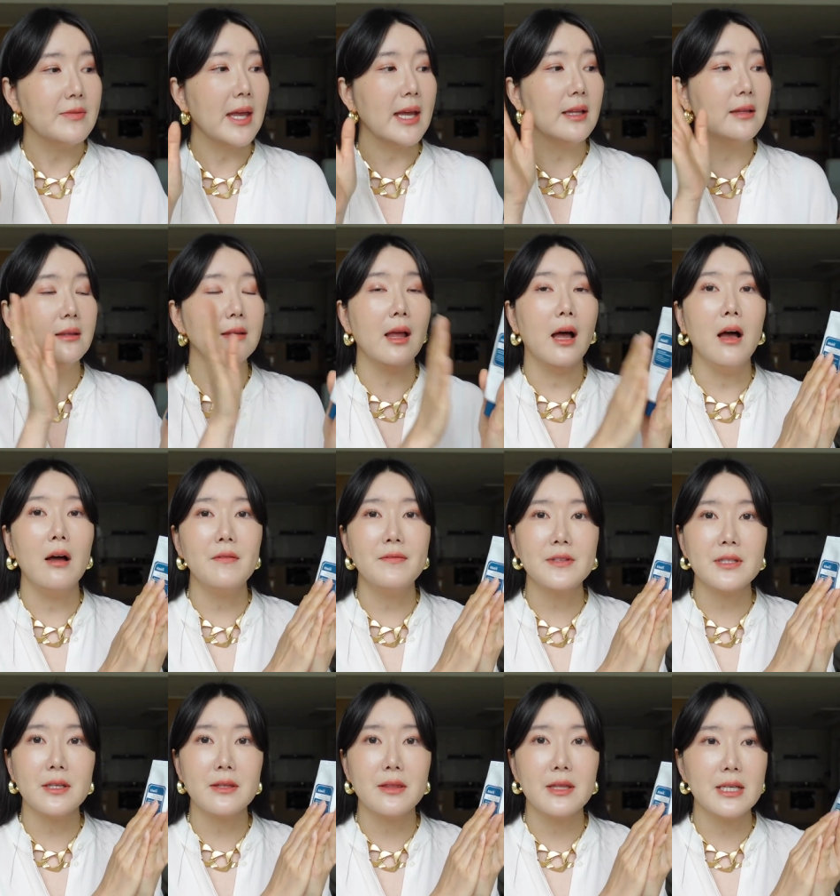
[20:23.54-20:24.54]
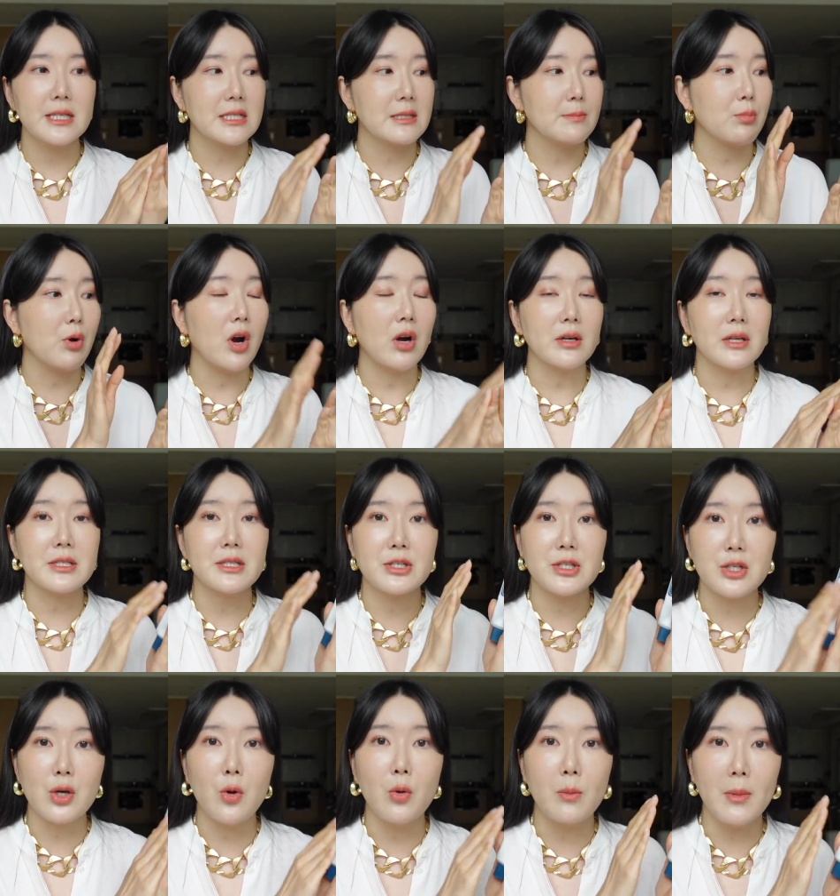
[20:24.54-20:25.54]
they loved this product
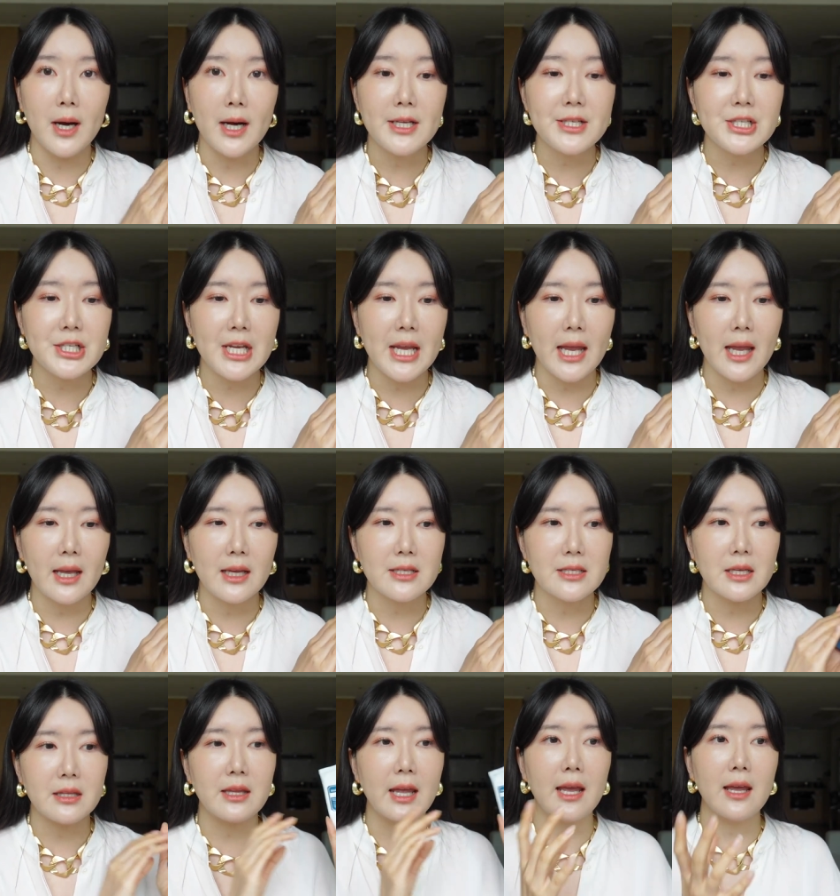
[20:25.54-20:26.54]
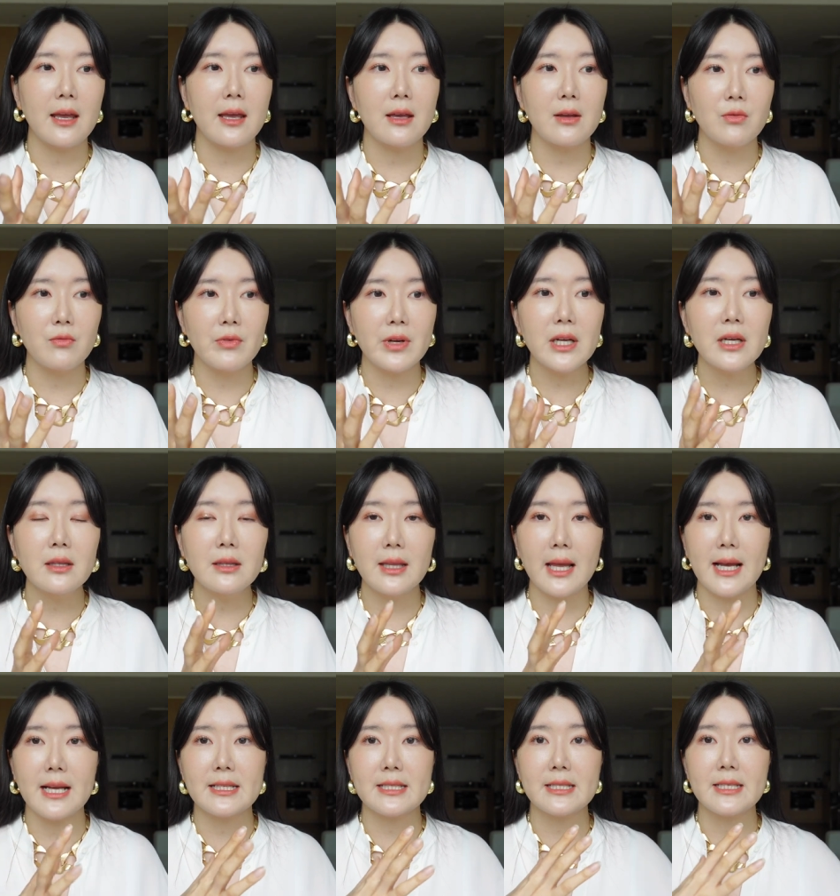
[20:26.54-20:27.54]
so much and they
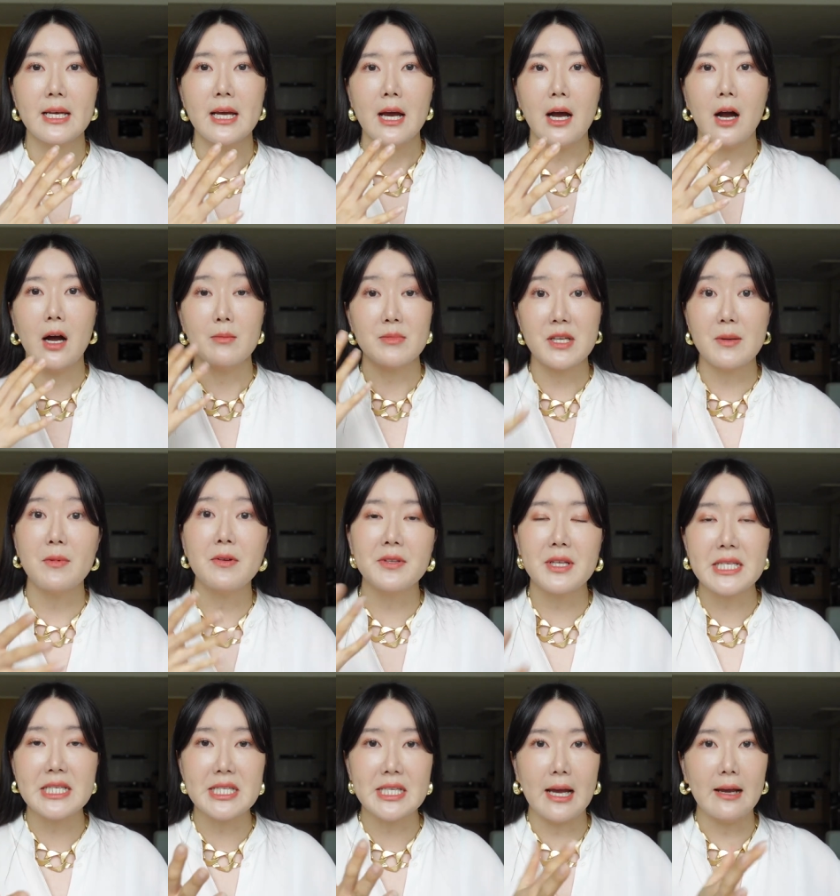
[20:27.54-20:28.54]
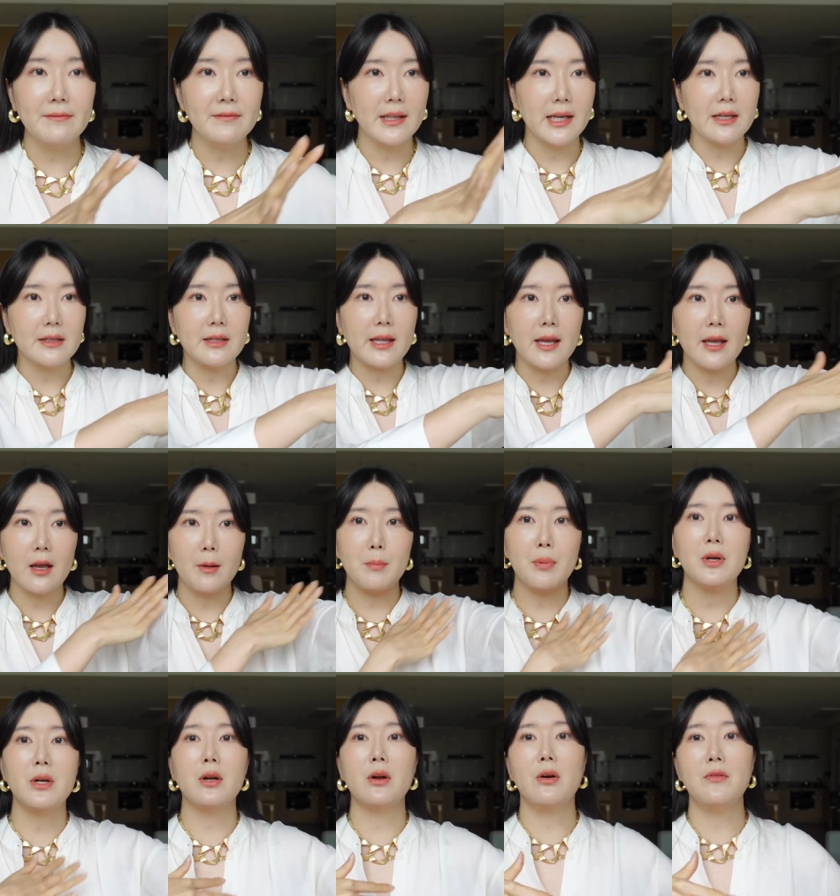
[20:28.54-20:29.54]
realized um, some of the staff, like they
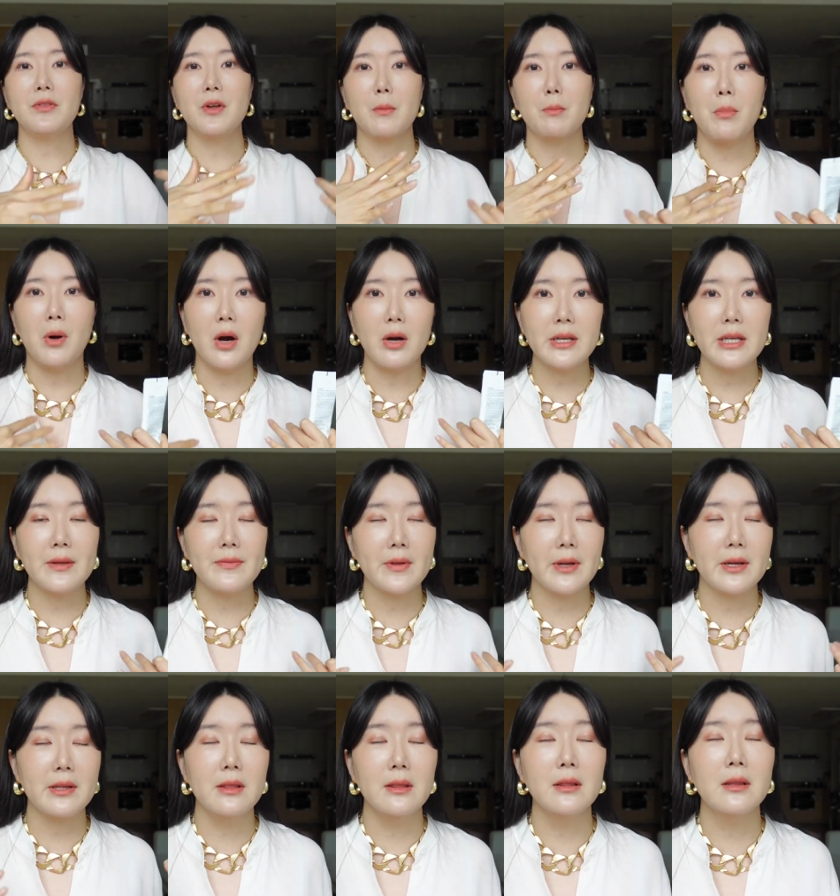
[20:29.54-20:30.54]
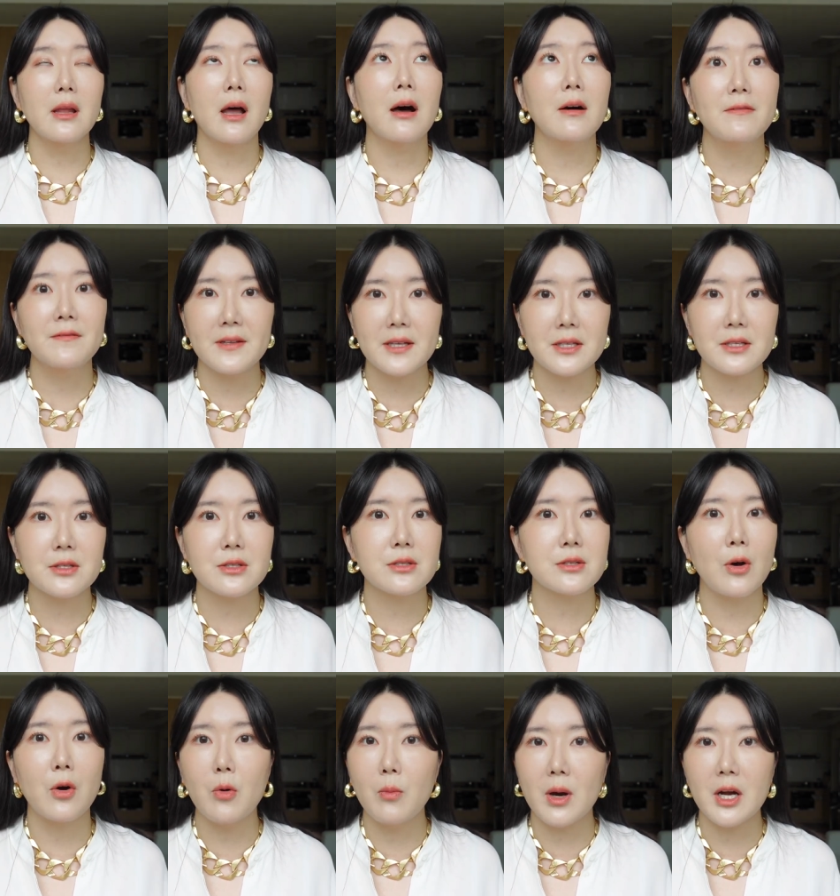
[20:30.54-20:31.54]
put it on their body and they loved it
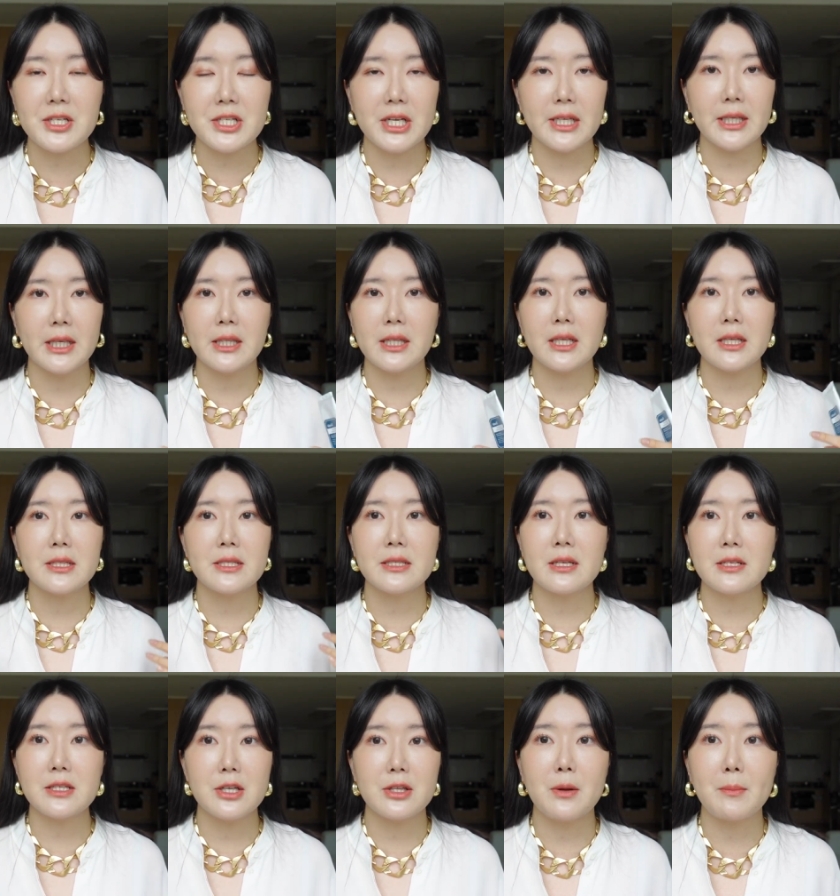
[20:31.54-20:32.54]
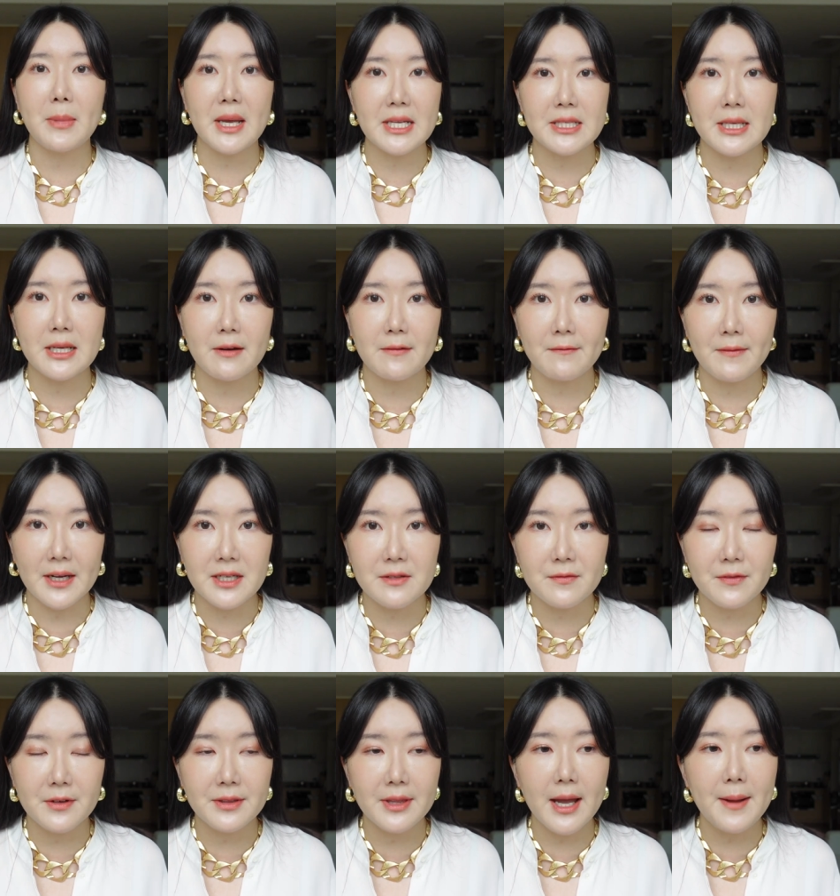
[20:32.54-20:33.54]
so much. And it did such an amazing effect
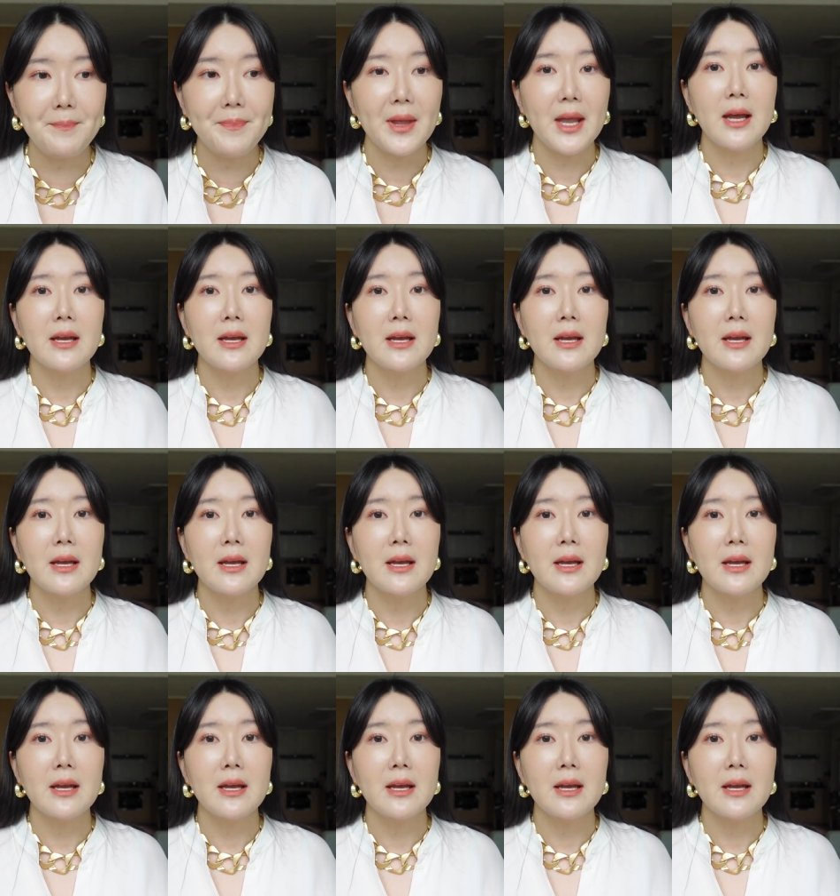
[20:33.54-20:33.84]
for them.